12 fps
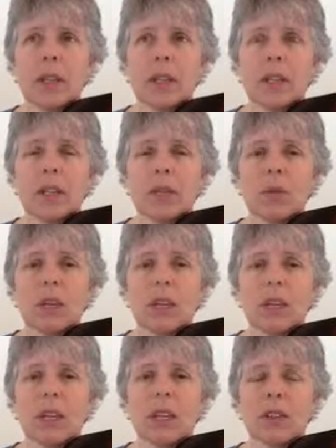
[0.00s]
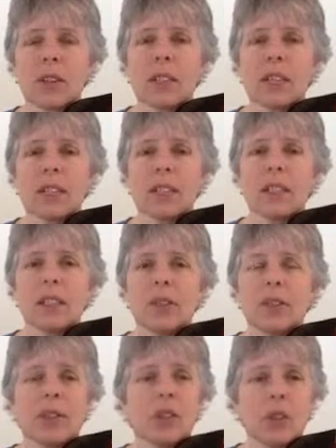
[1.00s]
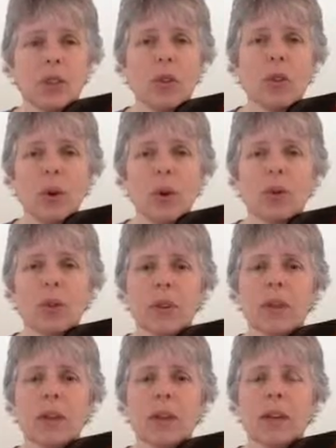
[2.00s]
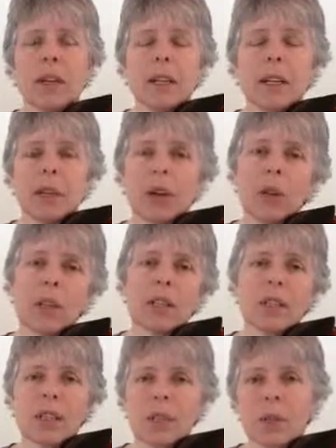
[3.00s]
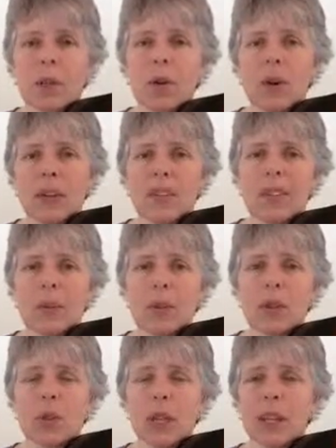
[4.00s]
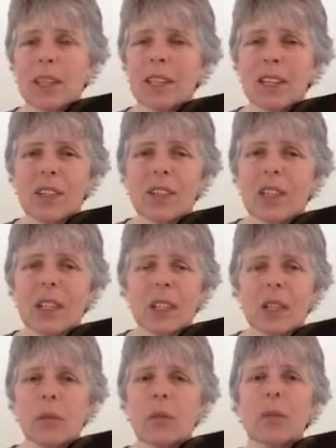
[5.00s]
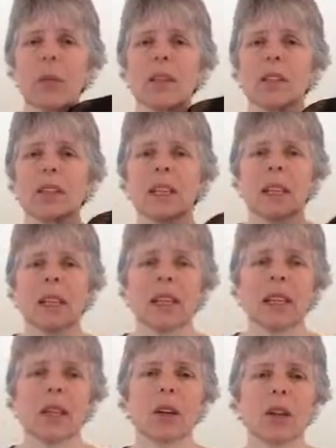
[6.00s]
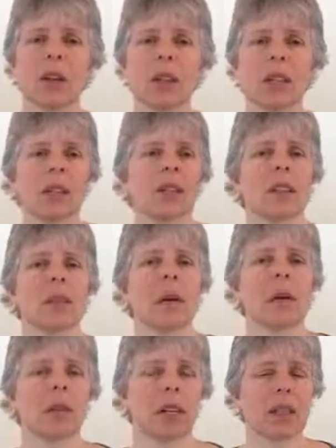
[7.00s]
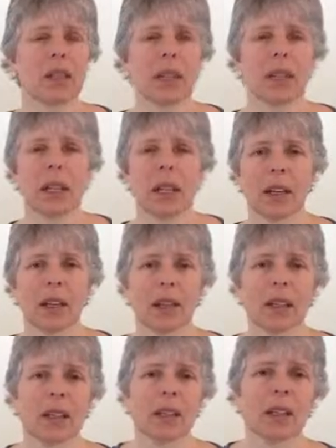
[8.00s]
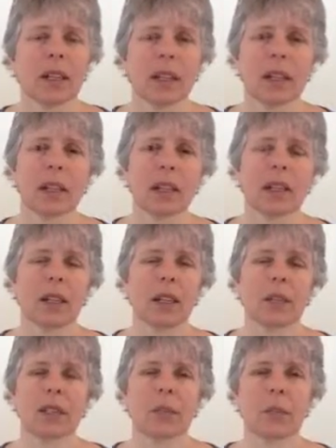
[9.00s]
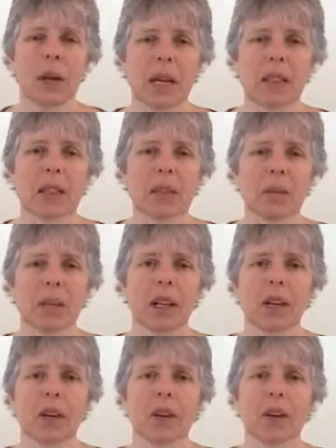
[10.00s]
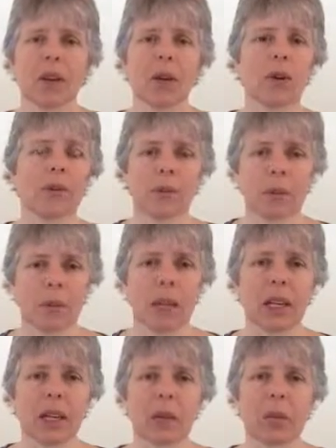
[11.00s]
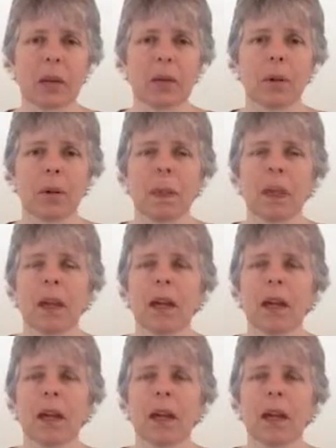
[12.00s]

It's a really good exercise to do your own thing. Go listen to some recordings, see what you like. Take just a little bit, because you know you can listen to Bobby Hicks all day, and he's an amazing player, or many other people.